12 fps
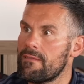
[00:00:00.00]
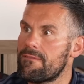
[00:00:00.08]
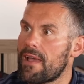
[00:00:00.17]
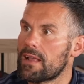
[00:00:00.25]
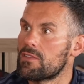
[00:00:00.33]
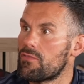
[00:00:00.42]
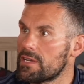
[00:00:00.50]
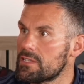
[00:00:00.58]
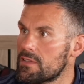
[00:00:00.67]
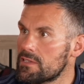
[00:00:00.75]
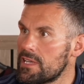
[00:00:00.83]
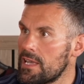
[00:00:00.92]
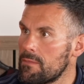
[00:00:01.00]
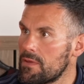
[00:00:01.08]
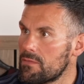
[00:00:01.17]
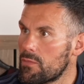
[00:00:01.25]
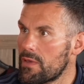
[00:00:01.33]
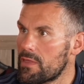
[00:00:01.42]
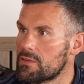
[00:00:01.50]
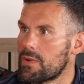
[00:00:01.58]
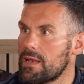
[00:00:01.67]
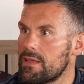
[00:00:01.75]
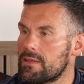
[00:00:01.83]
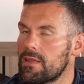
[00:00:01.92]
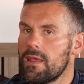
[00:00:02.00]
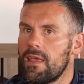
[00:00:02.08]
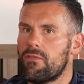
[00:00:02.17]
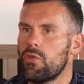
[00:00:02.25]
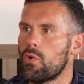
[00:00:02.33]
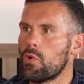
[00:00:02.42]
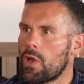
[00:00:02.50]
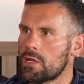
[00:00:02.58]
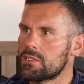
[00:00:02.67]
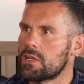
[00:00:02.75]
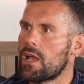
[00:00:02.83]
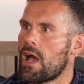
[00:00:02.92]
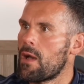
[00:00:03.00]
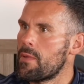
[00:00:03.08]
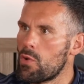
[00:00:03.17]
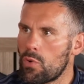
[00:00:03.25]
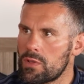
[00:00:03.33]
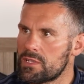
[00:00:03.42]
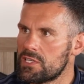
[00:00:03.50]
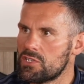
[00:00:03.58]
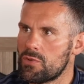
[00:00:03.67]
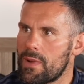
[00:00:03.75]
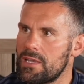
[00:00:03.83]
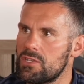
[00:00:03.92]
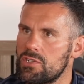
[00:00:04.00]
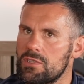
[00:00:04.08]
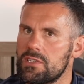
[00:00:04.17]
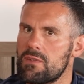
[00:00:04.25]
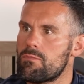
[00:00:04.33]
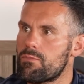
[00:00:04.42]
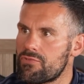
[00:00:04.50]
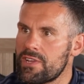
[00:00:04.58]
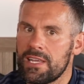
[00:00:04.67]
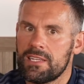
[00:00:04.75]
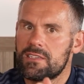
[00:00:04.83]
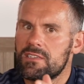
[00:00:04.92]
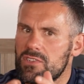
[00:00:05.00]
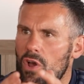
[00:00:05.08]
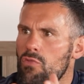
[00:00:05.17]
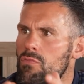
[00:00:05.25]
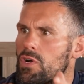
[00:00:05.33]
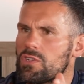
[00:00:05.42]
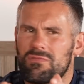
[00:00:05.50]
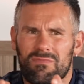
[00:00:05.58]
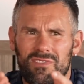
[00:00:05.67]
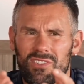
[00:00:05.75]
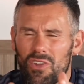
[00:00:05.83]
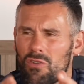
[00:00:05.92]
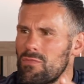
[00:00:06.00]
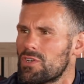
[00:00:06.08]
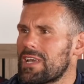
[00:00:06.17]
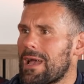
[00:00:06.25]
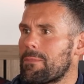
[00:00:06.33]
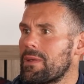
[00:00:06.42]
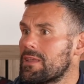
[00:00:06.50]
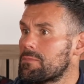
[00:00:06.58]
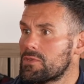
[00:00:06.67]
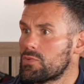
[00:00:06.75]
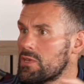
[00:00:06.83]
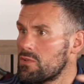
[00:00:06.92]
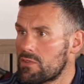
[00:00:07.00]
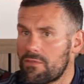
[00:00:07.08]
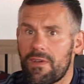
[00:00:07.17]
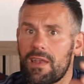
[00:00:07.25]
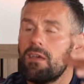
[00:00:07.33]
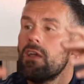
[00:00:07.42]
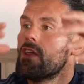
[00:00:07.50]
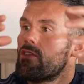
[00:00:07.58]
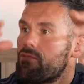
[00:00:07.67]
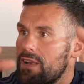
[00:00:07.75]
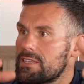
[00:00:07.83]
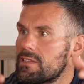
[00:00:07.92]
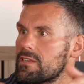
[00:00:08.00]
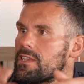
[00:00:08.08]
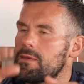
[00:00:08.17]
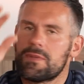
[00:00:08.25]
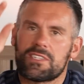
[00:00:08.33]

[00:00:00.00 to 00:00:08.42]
infect the rest of the team with as well. Is if you're nice and calm in all the situations, it breeds so much happiness between your the rest of the team.